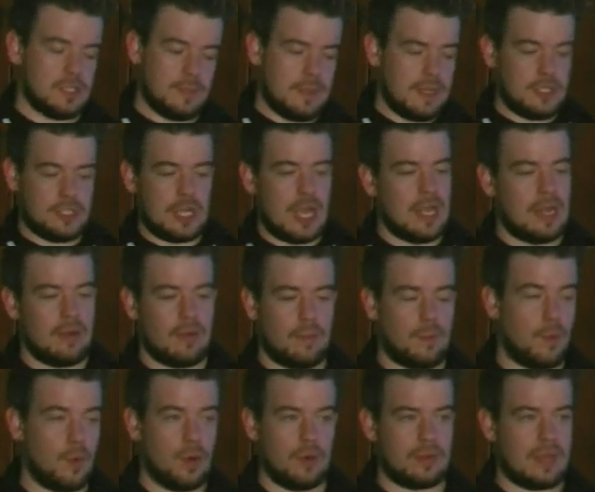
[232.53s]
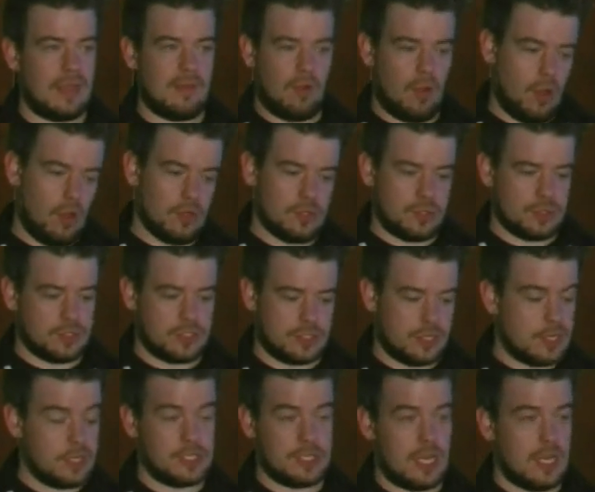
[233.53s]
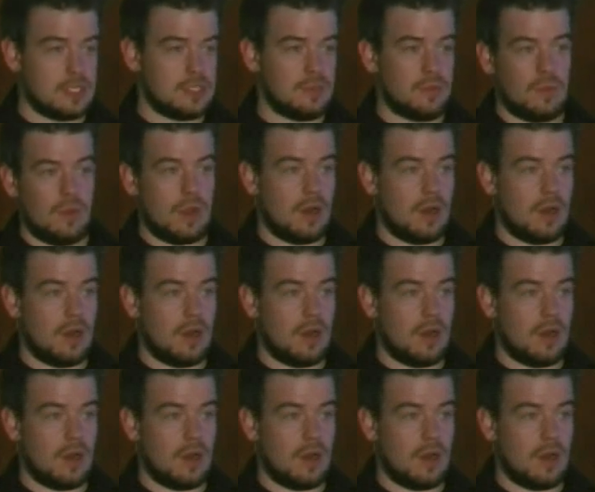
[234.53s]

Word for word: It's a big giant report. They have all sorts of screenshots and